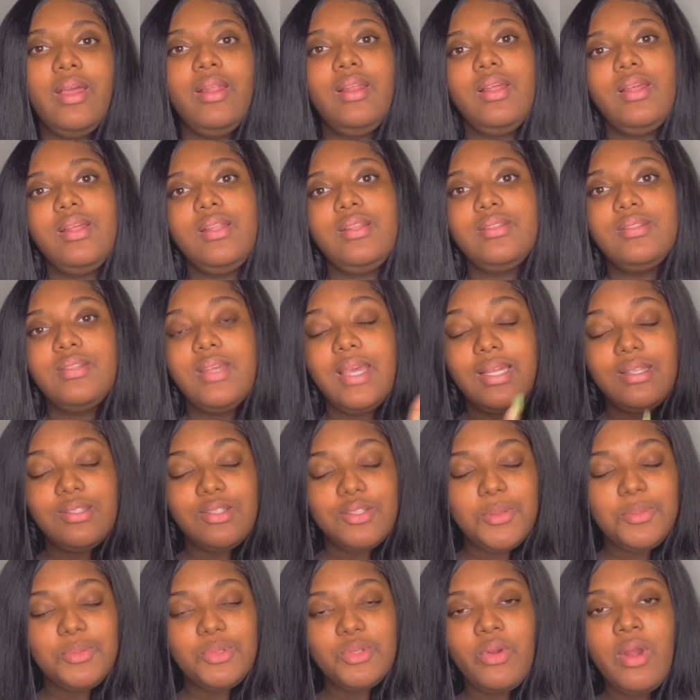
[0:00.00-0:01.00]
and hit
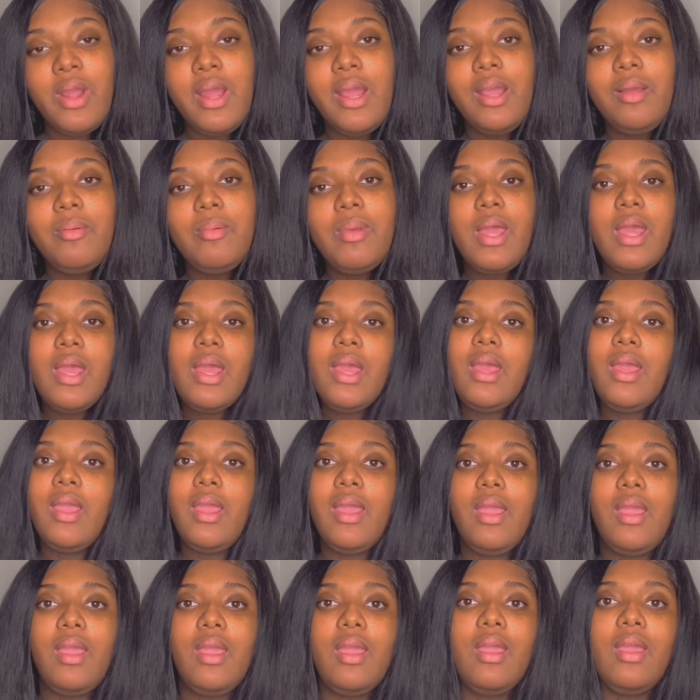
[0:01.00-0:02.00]
subscribe
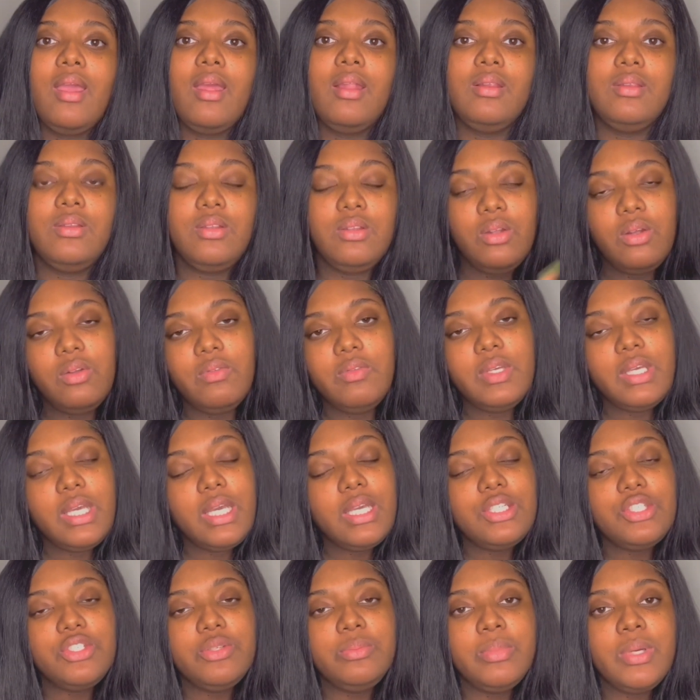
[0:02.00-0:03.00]
and the
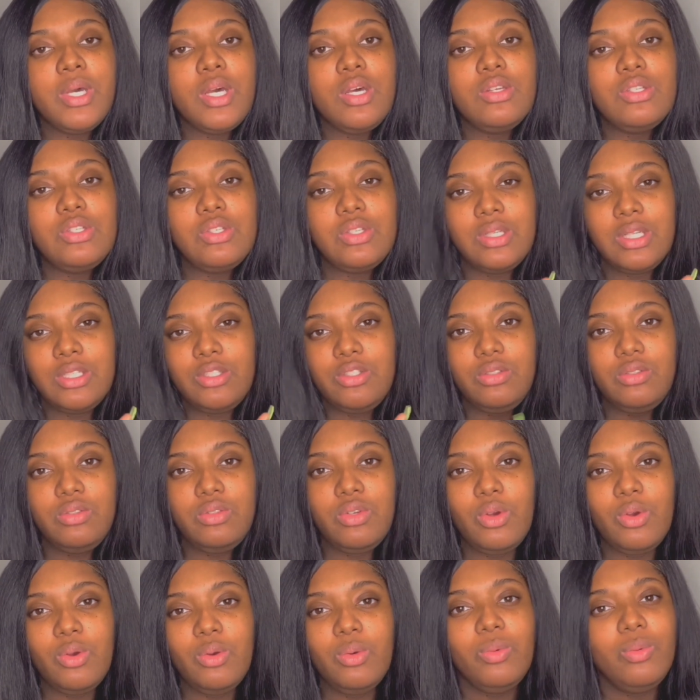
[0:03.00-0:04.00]
notification bell so that you
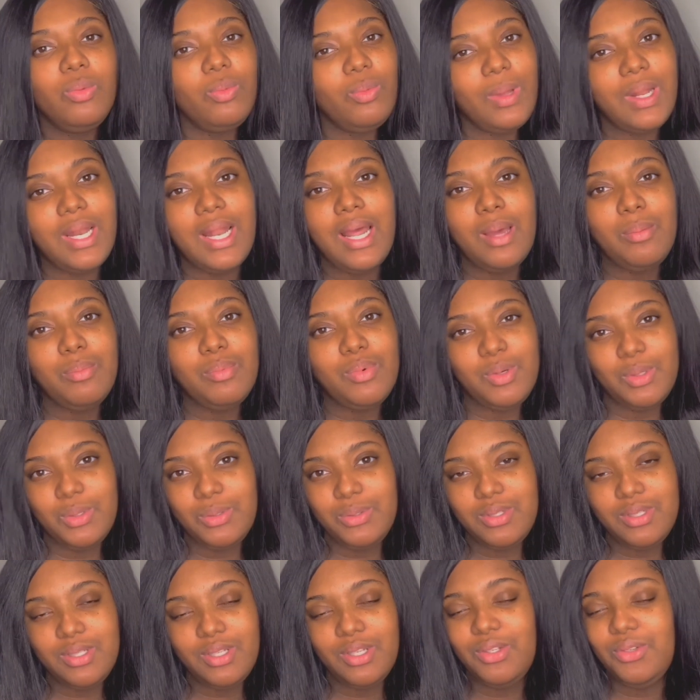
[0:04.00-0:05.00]
know when I
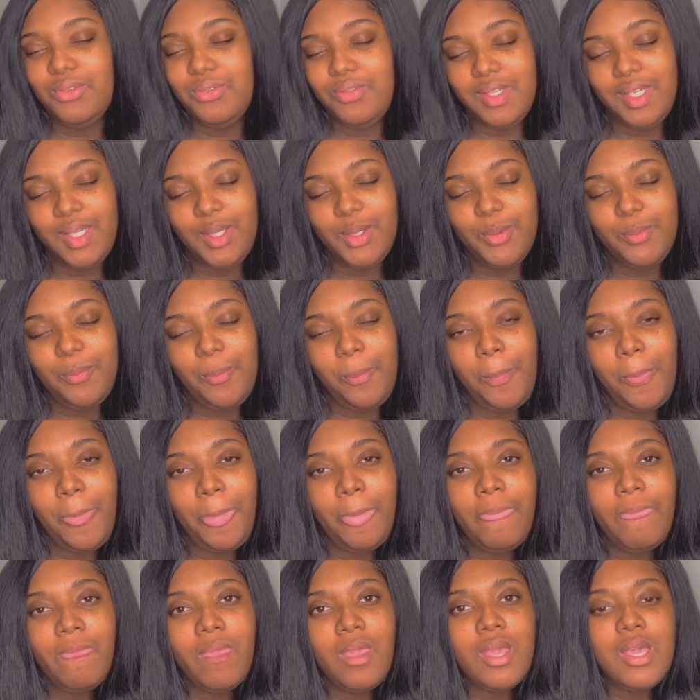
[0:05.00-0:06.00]
post a new video.
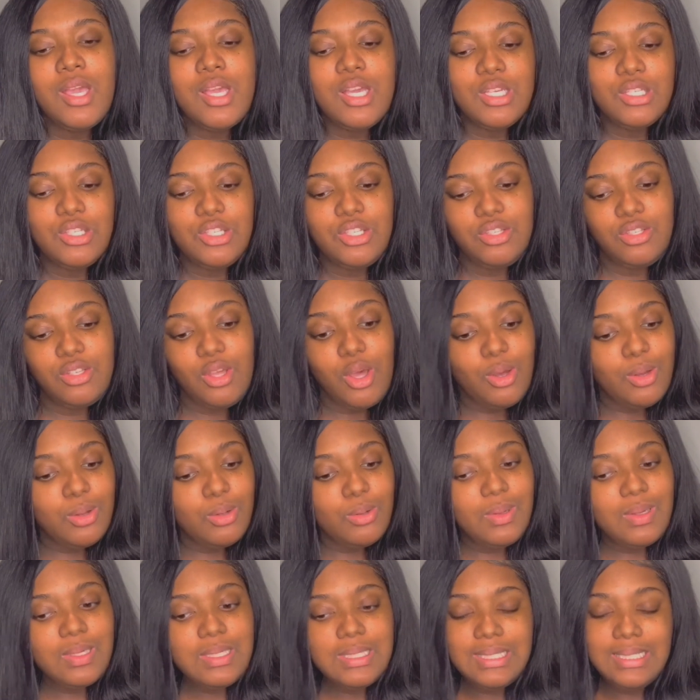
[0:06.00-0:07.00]

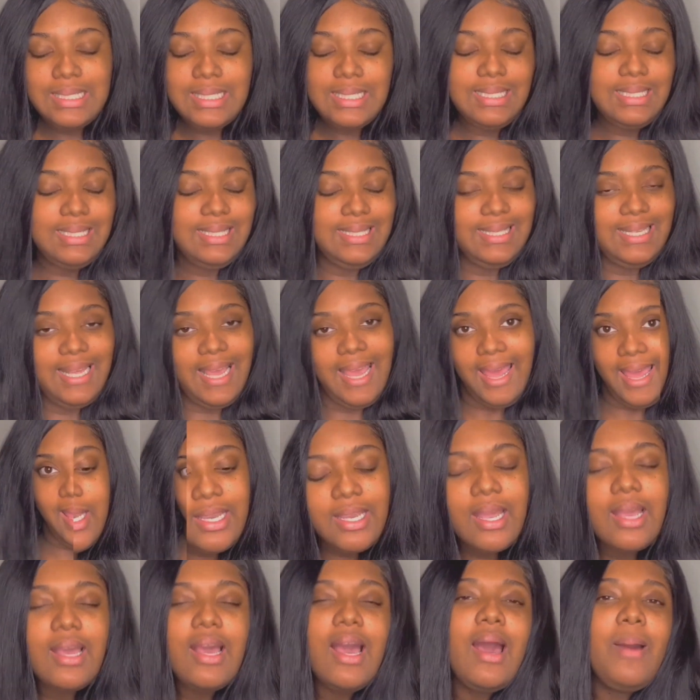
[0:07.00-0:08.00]
So today
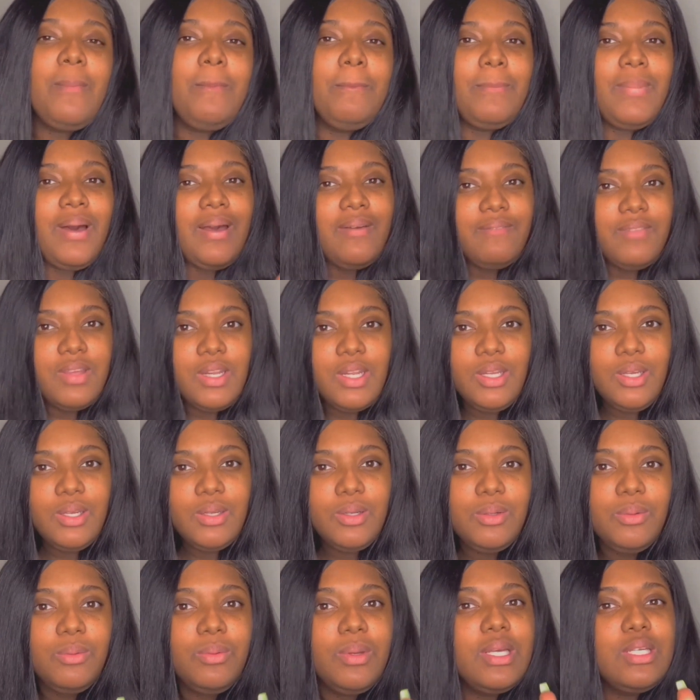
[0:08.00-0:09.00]
my
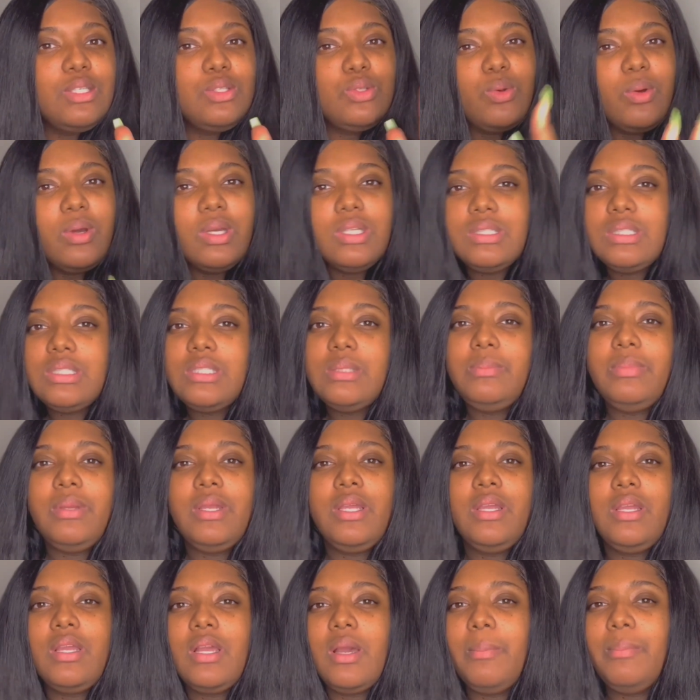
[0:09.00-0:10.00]
video is going to be
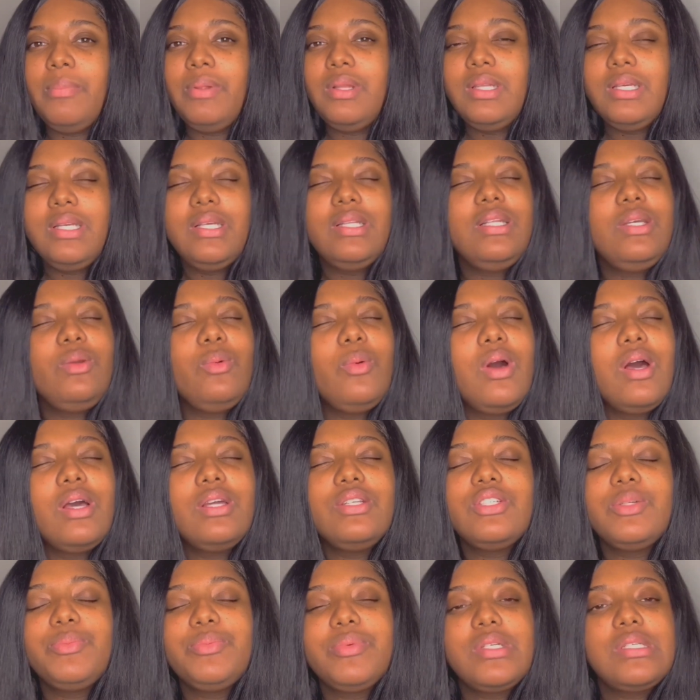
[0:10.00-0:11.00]
completely
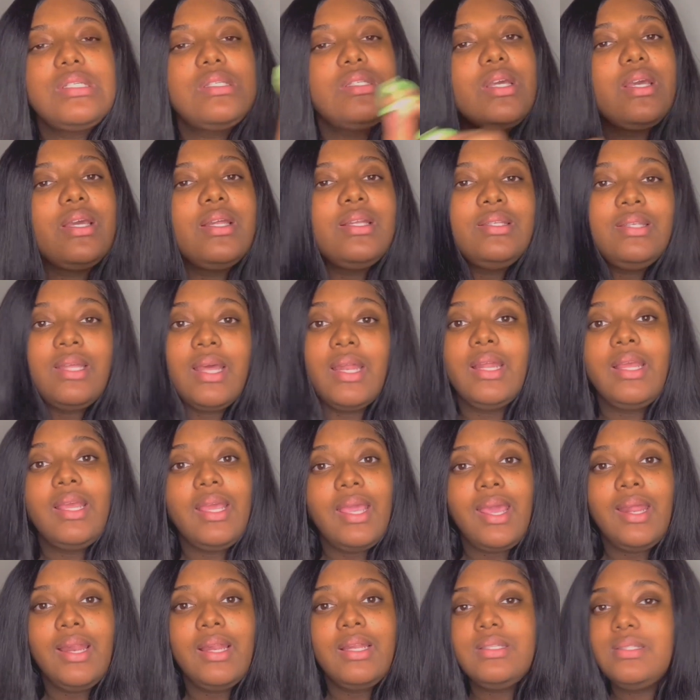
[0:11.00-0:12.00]
100%
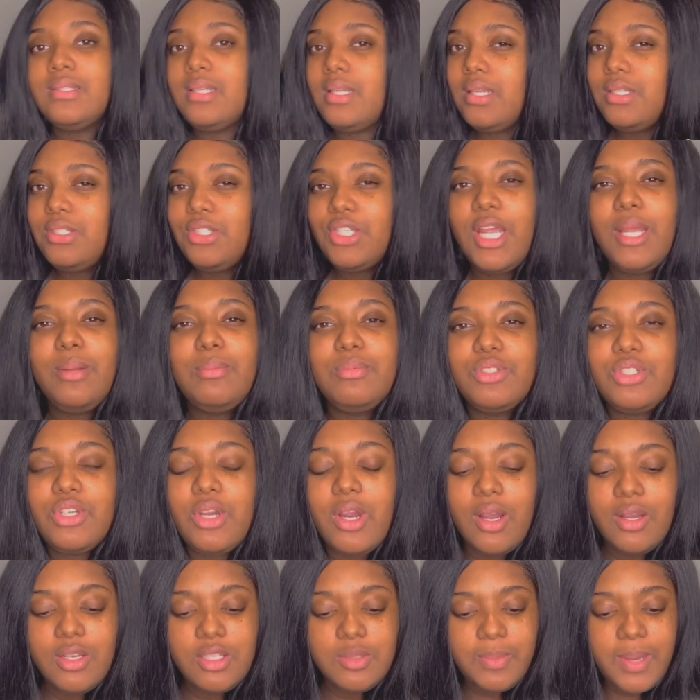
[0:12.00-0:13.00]
dedicated to the James
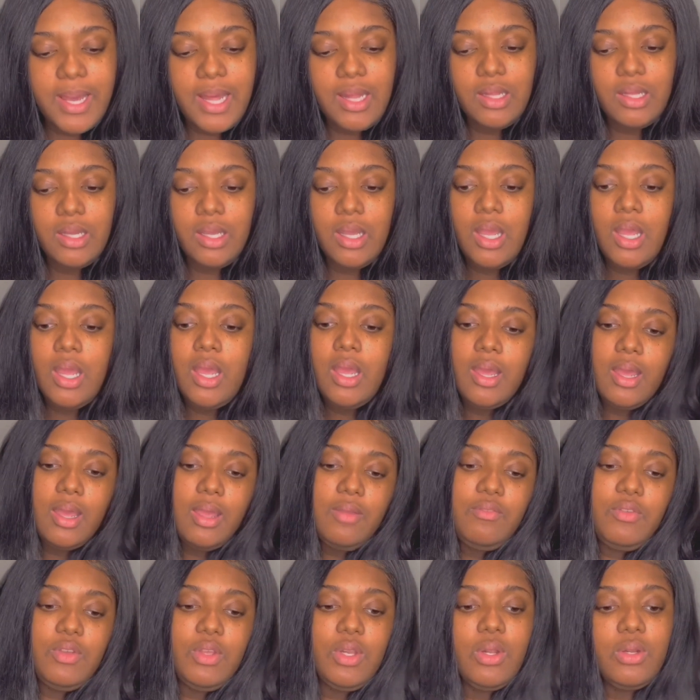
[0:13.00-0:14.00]
Charles palette. If
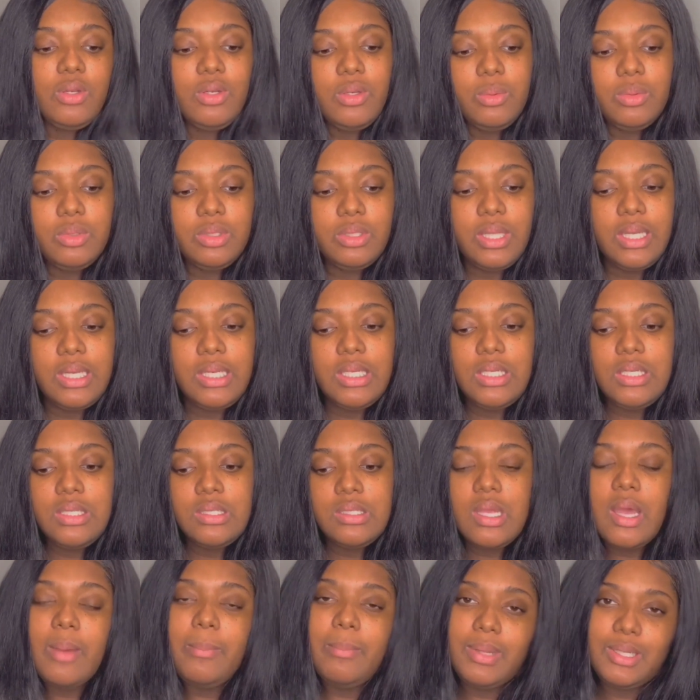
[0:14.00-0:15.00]
you don't know what that is,
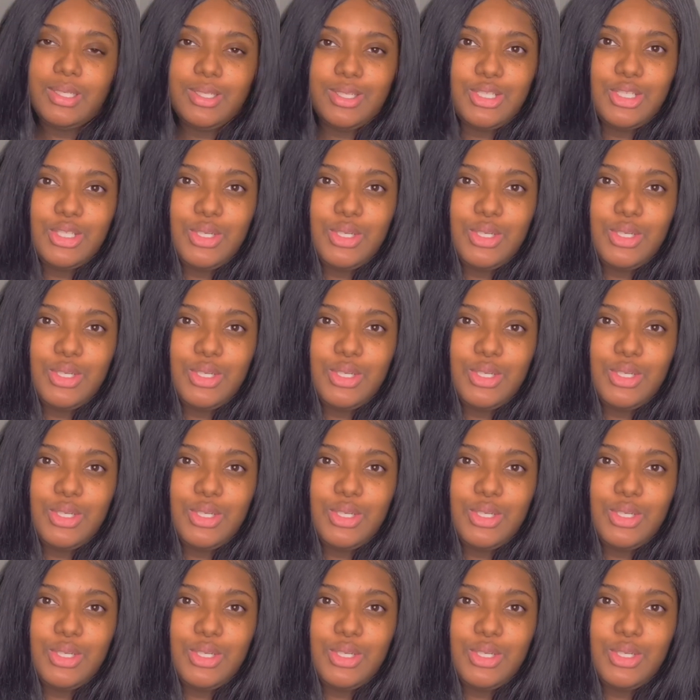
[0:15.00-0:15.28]
I'm about to show